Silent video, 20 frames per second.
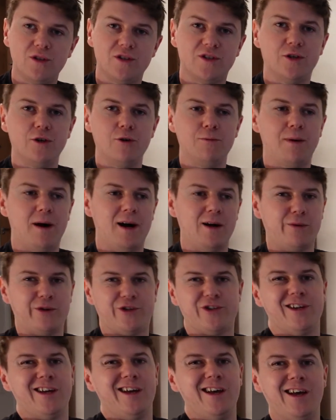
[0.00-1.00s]
as Tupac,
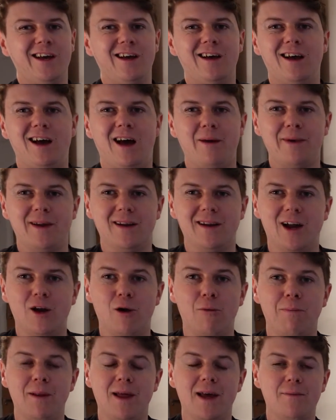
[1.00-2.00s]
which, I mean, I
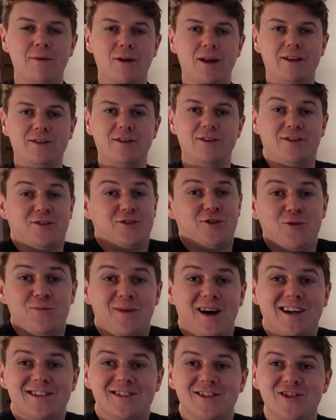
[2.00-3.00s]
don't blame her, like,
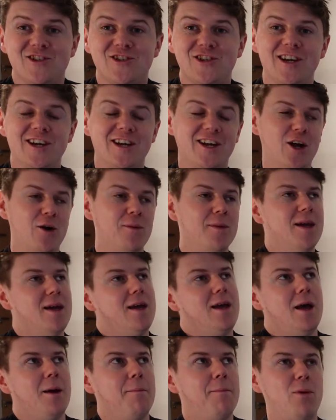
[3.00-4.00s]
Tupac's the shit, you know.
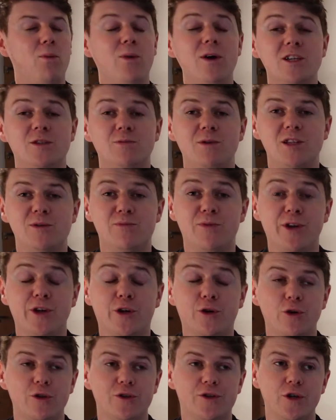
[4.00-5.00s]
But Will Smith's pretty
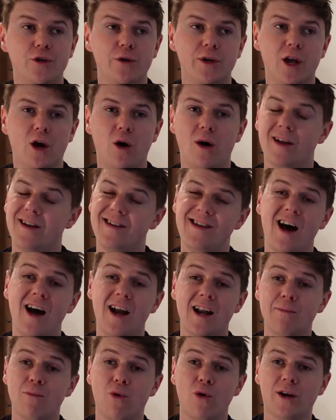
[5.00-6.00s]
cool too, you know.
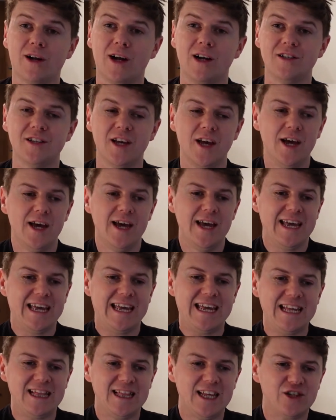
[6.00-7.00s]
Not anymore, guys.
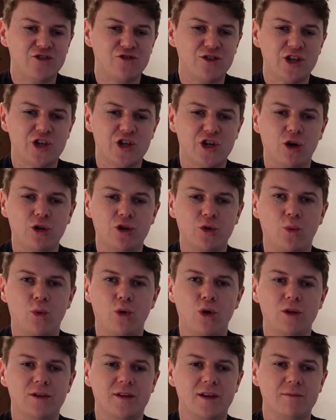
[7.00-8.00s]
He literally showed the
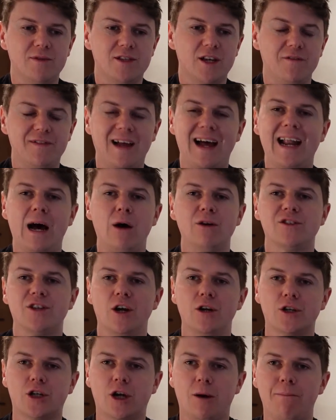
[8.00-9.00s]
world himself, and now it's
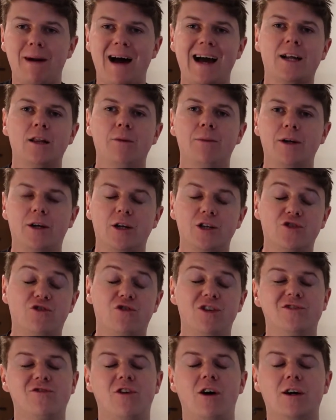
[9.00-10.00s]
starting to come back a little bit because
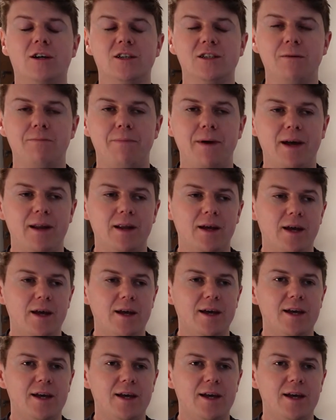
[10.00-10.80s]
Chris Rock is a bit